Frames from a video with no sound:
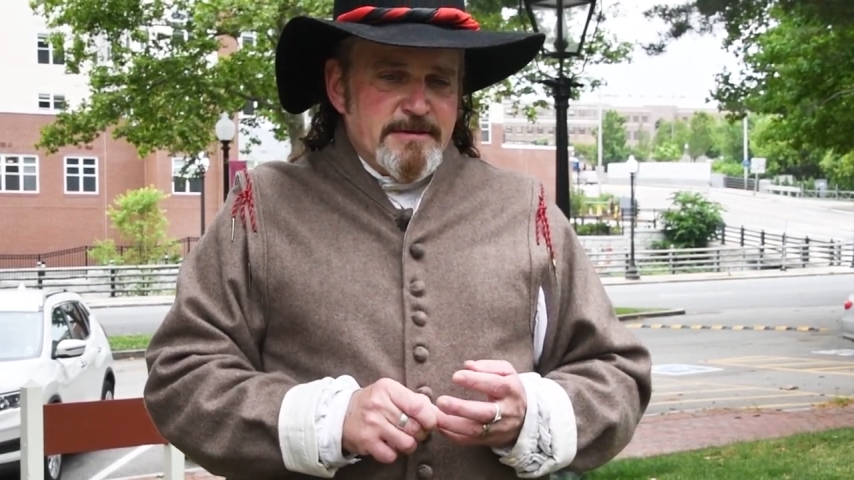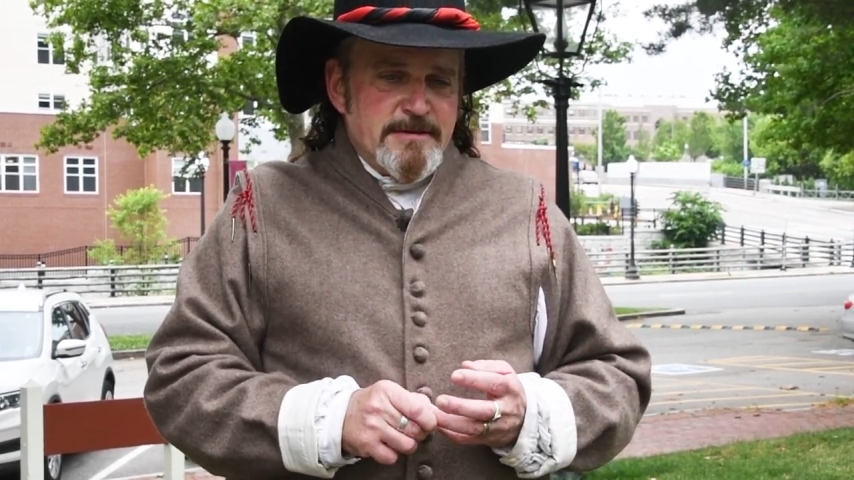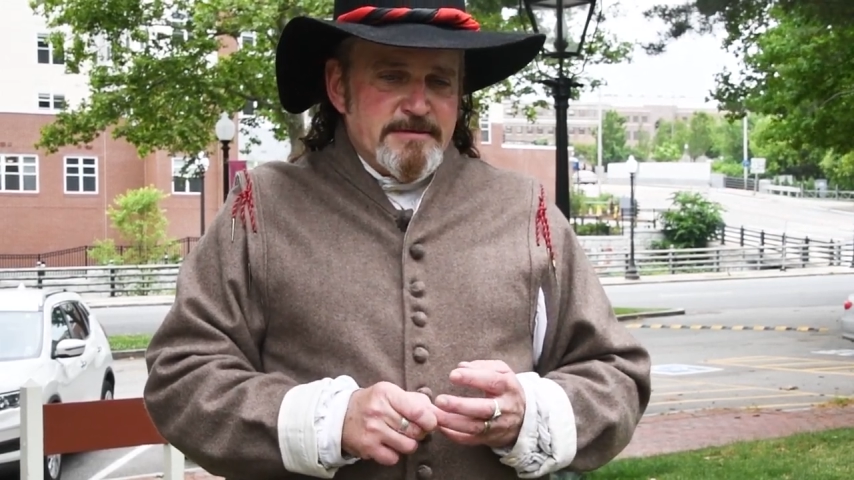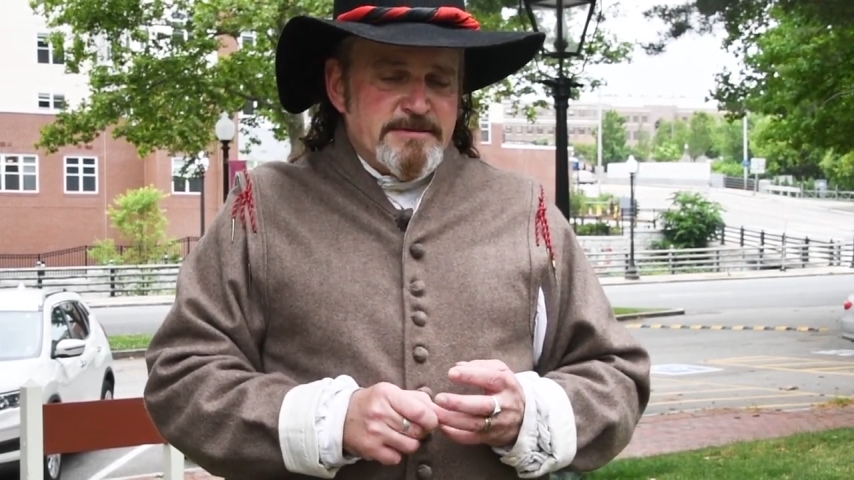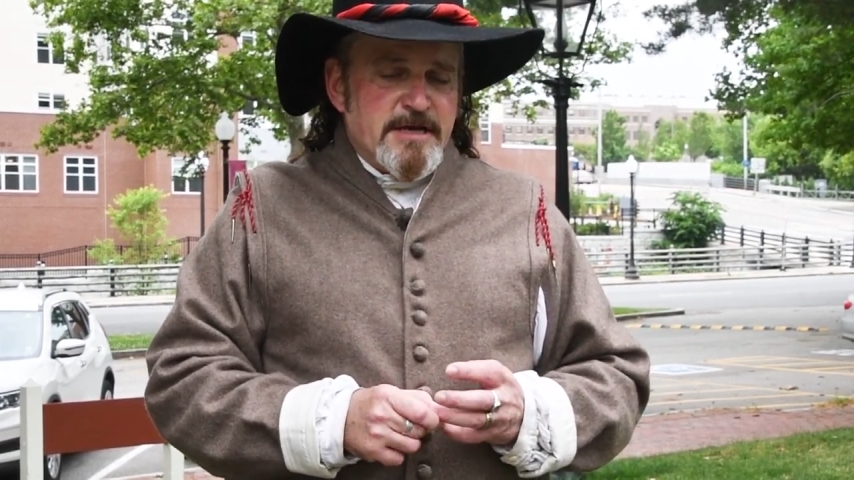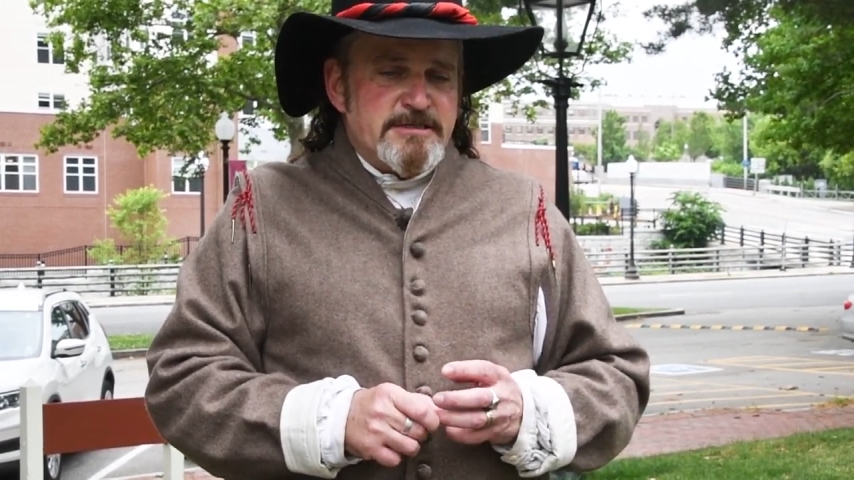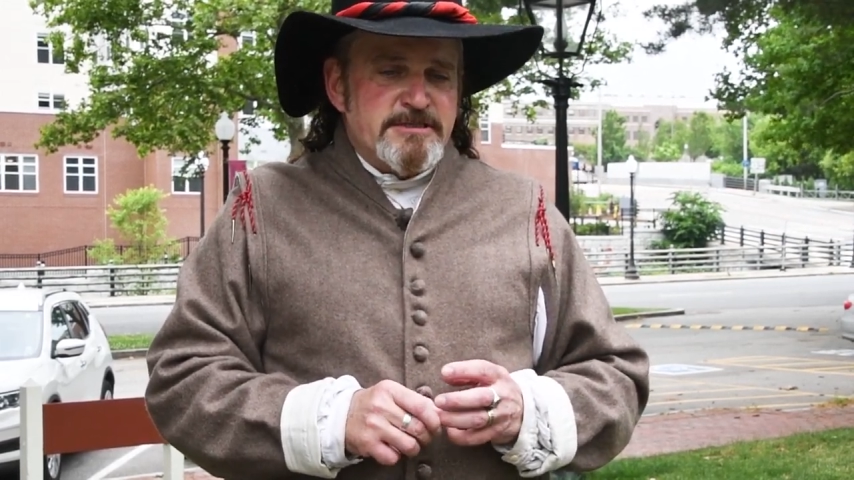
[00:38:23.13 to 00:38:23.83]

starts a